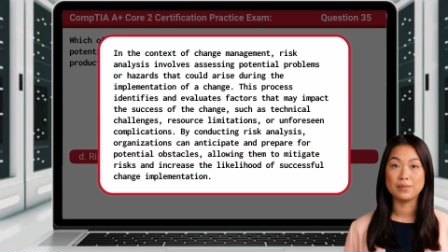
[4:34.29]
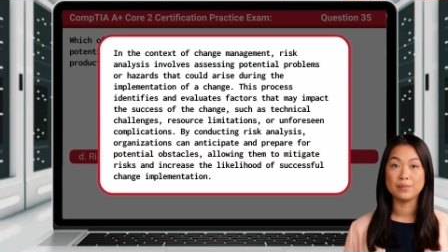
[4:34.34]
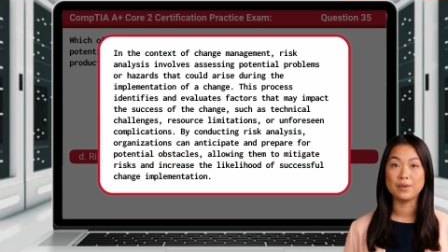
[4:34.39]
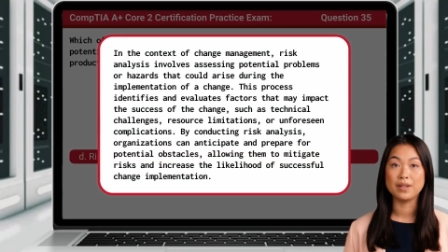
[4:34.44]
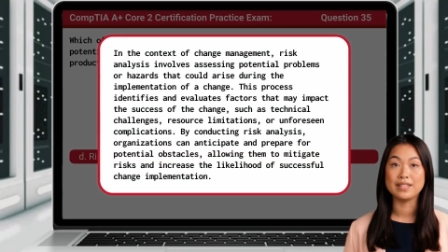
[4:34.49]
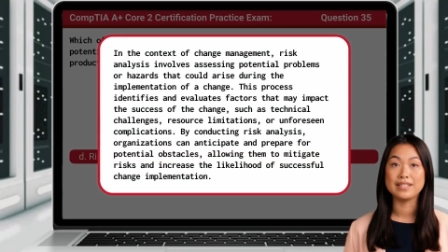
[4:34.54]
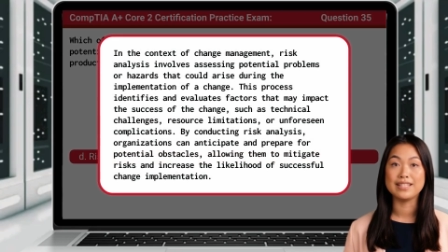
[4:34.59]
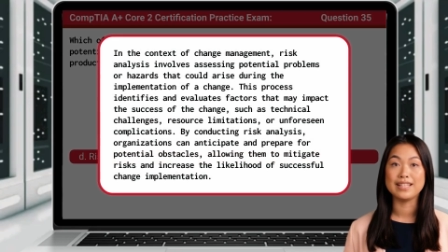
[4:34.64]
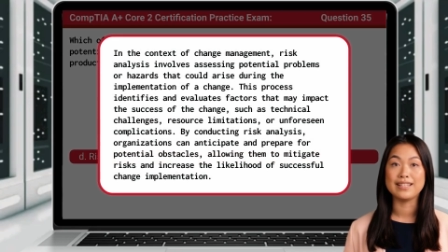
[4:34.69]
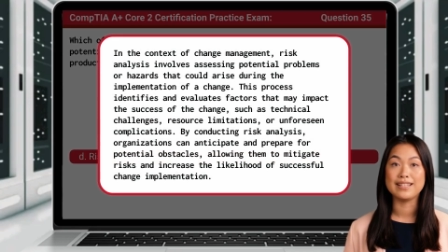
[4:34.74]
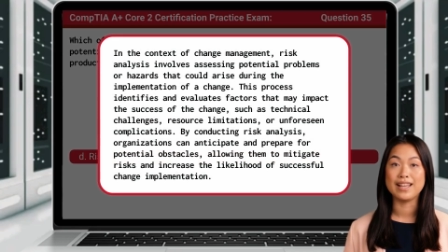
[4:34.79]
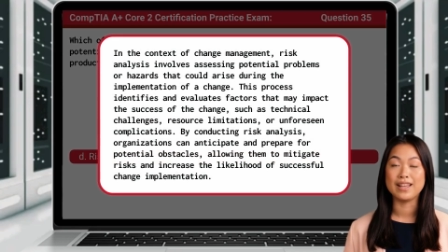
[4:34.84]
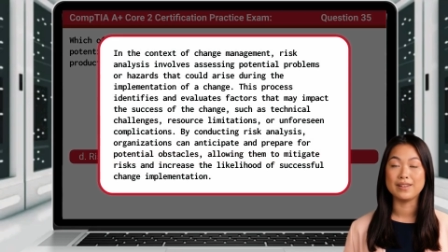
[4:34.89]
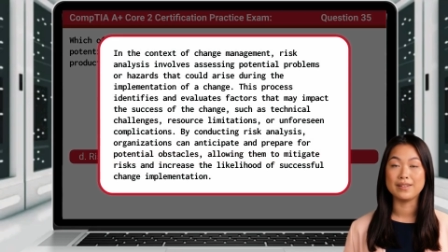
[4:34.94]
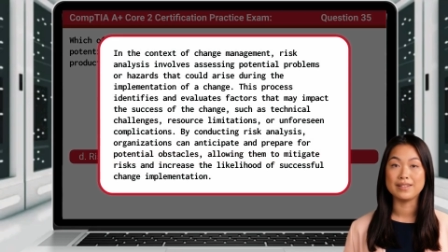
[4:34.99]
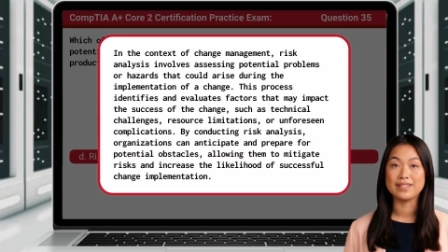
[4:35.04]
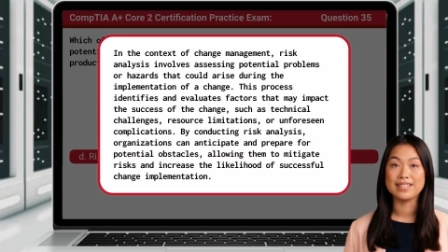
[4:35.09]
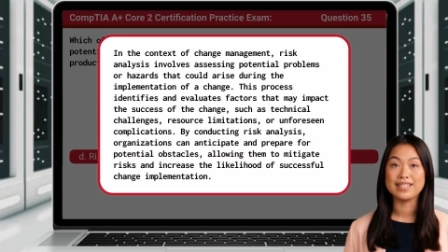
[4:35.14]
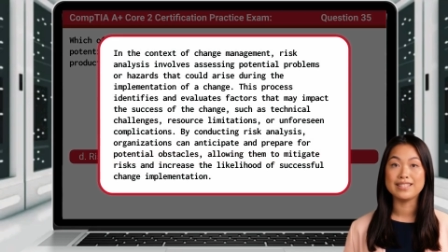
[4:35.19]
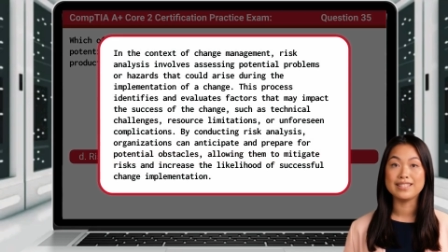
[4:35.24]
risk
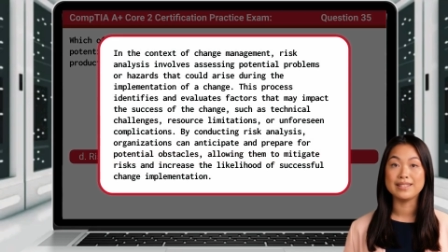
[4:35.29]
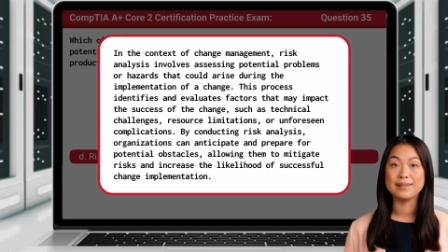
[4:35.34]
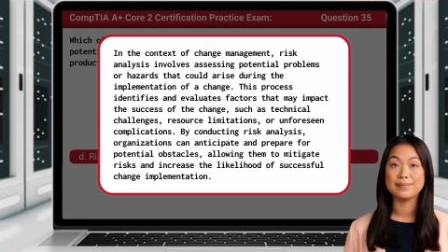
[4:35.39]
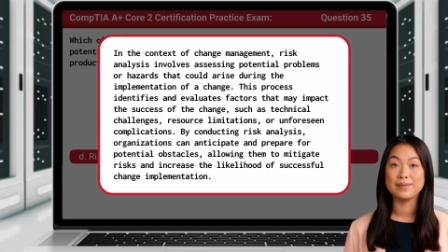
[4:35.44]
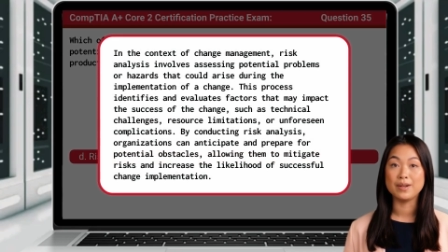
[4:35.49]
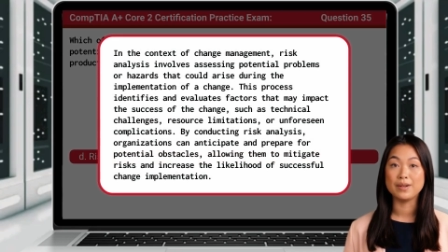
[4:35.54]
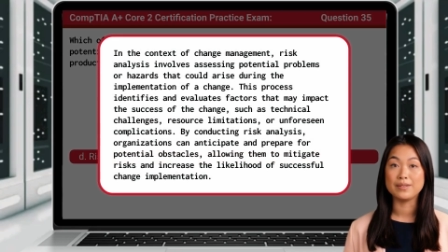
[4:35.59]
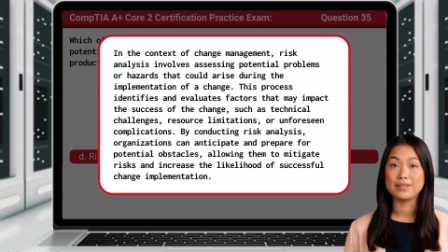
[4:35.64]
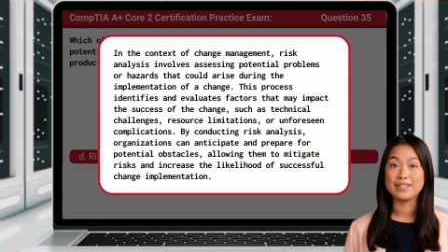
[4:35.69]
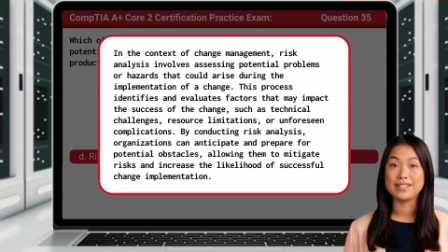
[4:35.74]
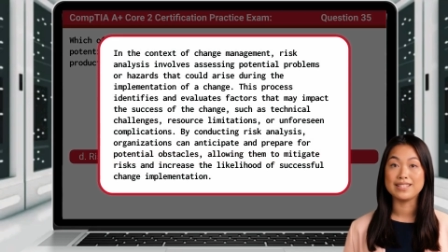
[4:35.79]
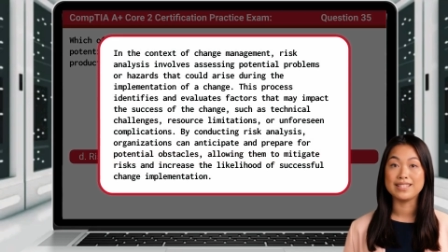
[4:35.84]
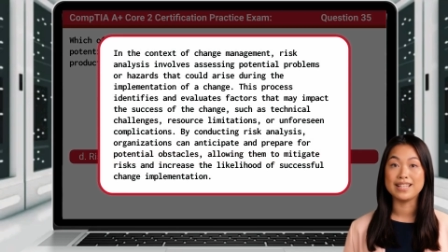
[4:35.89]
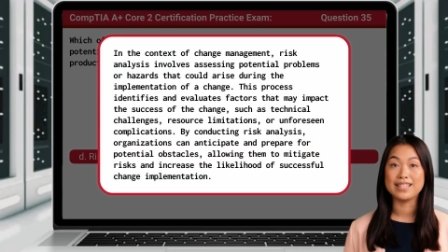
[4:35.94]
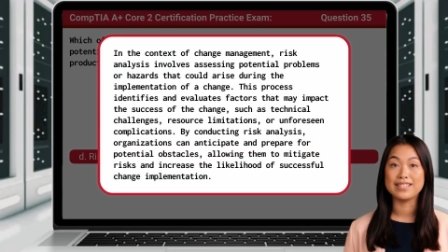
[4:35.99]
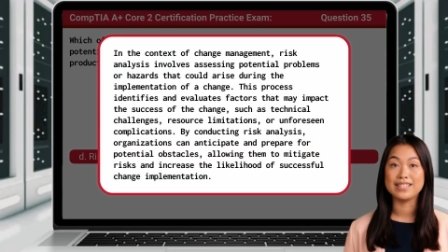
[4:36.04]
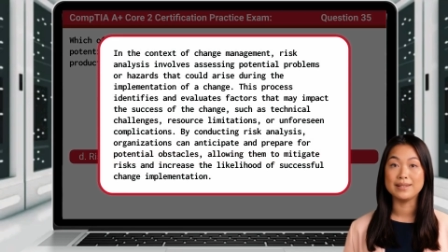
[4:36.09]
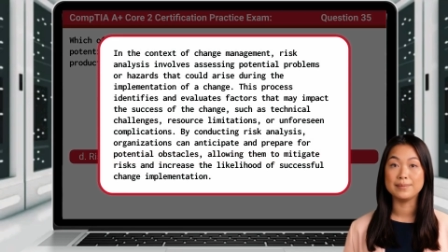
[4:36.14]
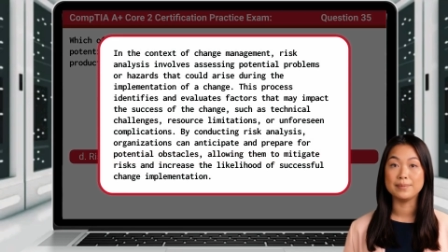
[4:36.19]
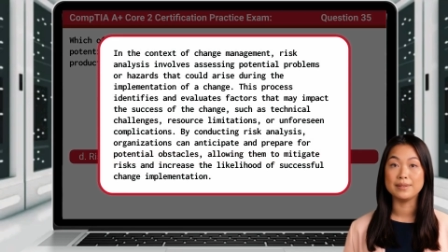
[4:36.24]
analysis involves
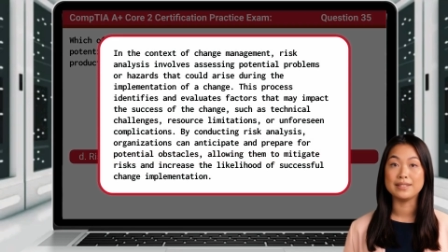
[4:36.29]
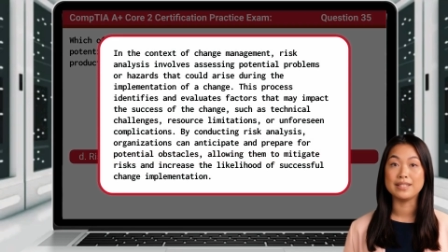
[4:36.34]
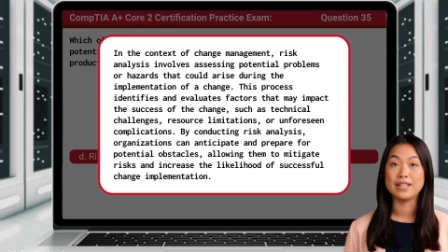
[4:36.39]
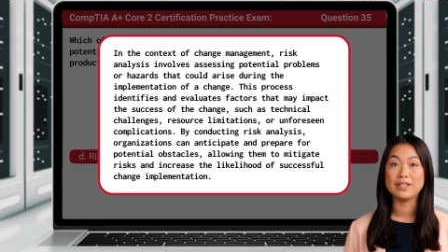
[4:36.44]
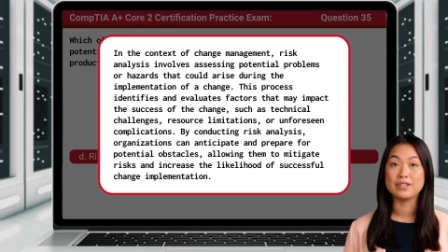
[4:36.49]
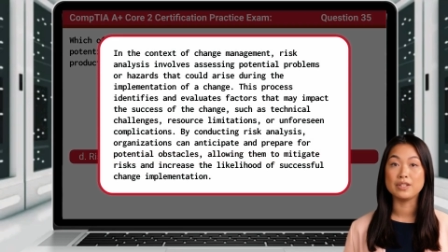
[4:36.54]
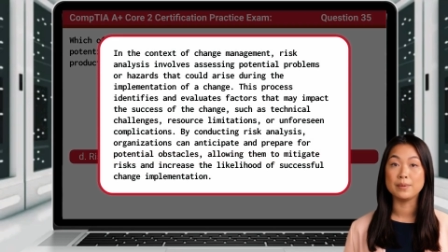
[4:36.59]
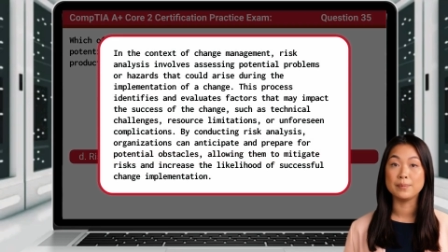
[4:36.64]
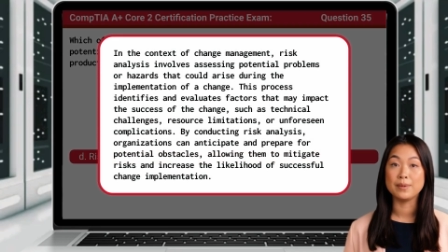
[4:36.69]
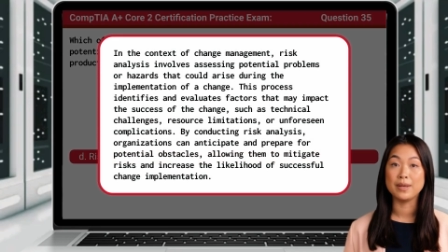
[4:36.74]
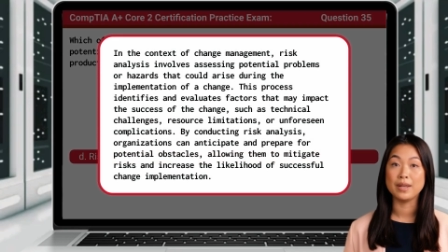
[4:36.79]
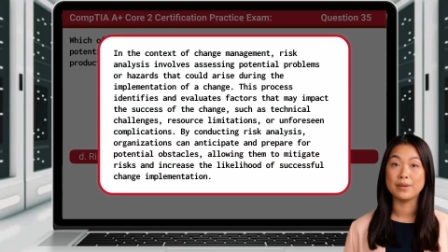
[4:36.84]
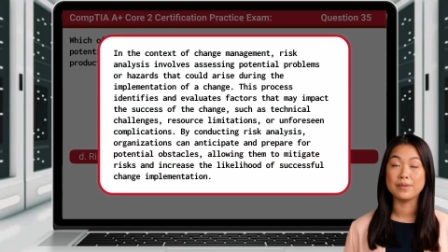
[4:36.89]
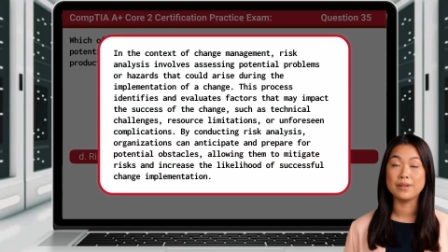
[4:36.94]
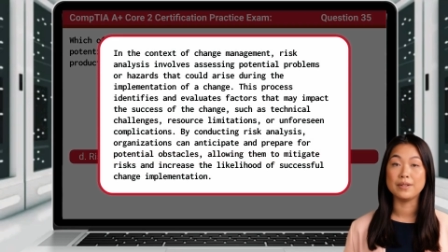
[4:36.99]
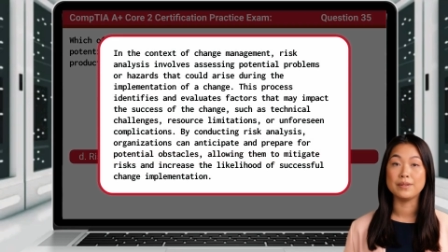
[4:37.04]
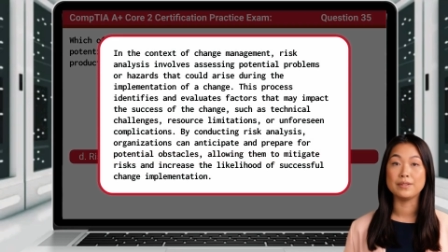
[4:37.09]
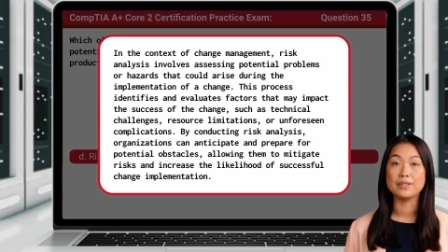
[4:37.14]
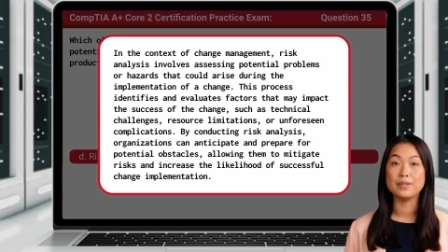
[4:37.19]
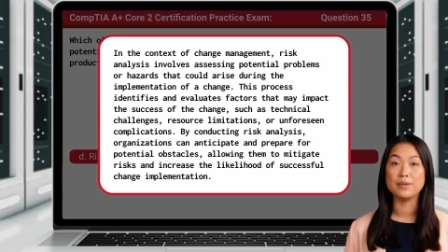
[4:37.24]
assessing potential
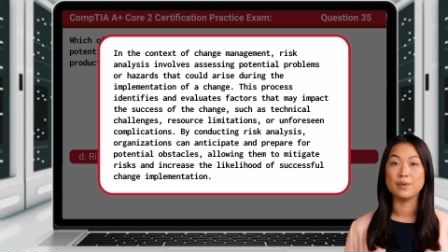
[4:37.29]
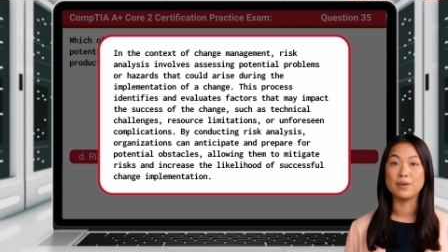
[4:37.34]
problems